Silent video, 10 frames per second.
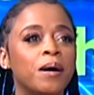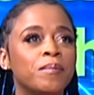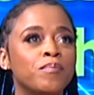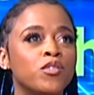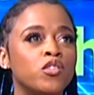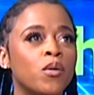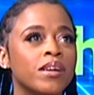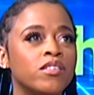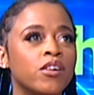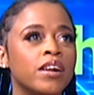So I
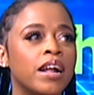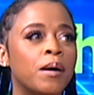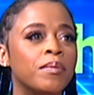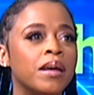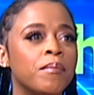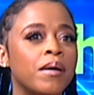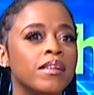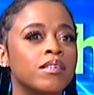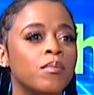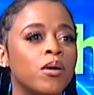started out playing
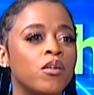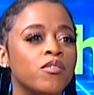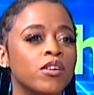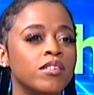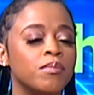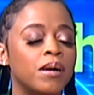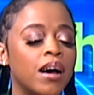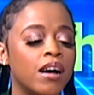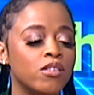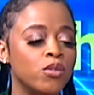basketball. First, my
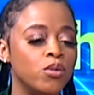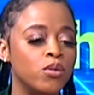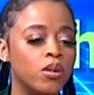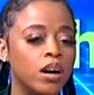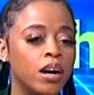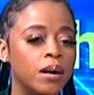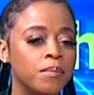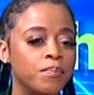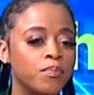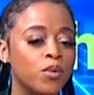high school.
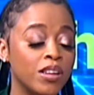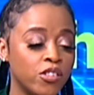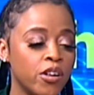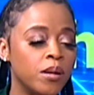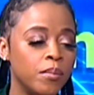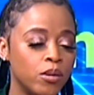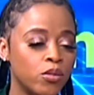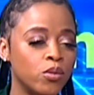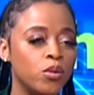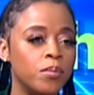I started in middle
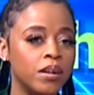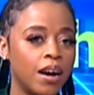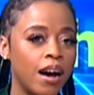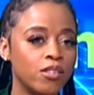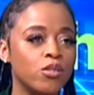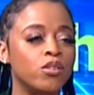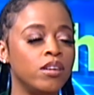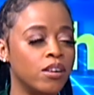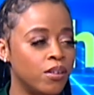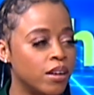school, but high school,
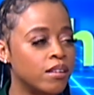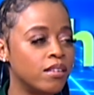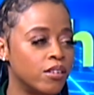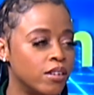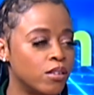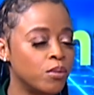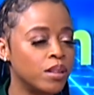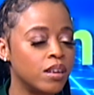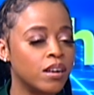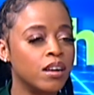you get serious
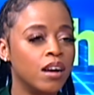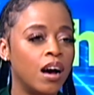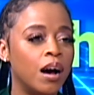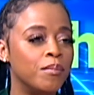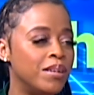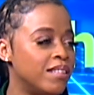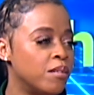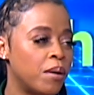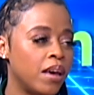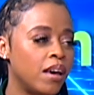with it. Did
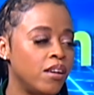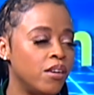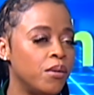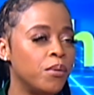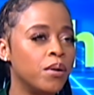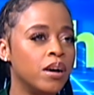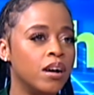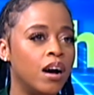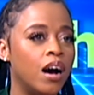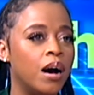some AAU.
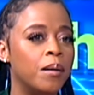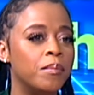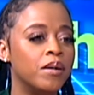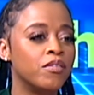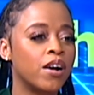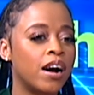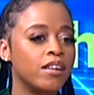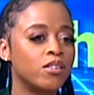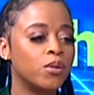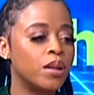But for high
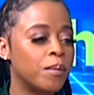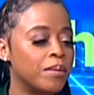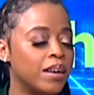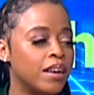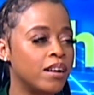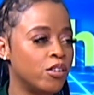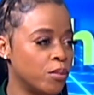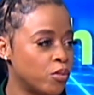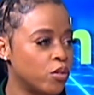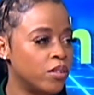school, I played at
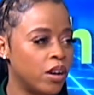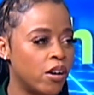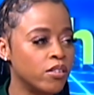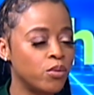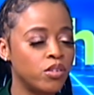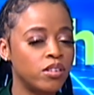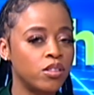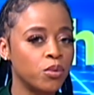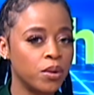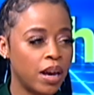Durham School of the Arts, which is a
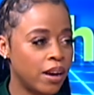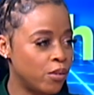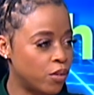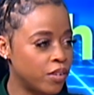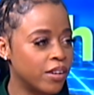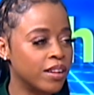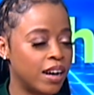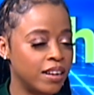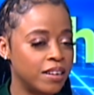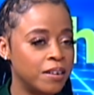3A in North
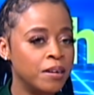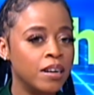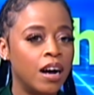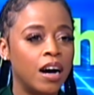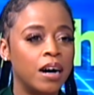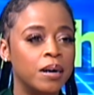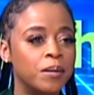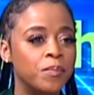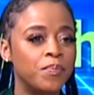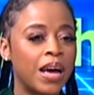Carolina.
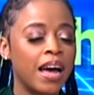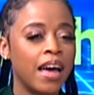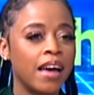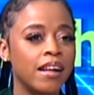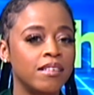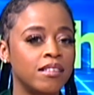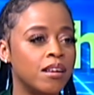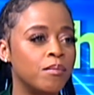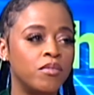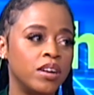I had
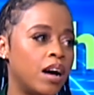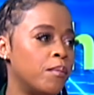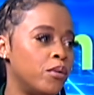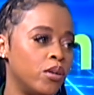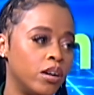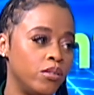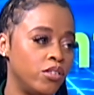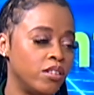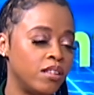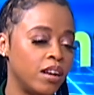some phenomenal
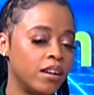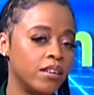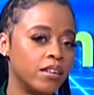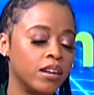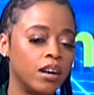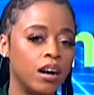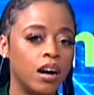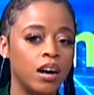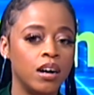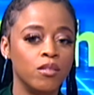coaches there.
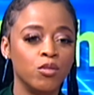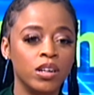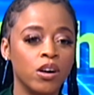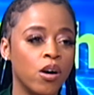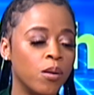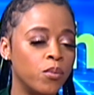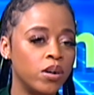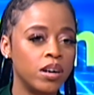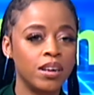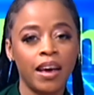Rena
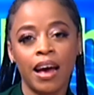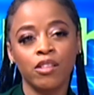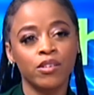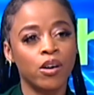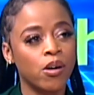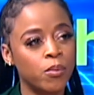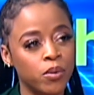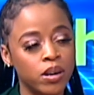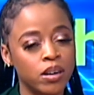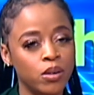Armwood, Catherine
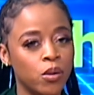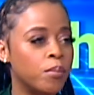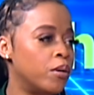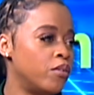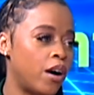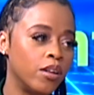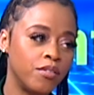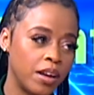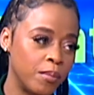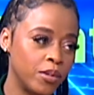Armwood, who are both Hall
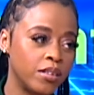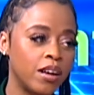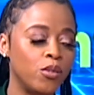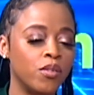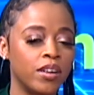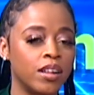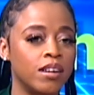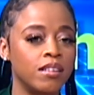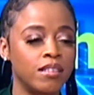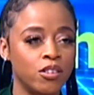of Famers at North
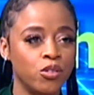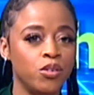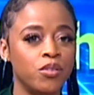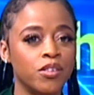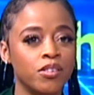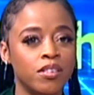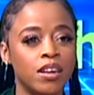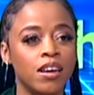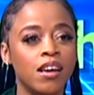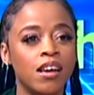Carolina Central University.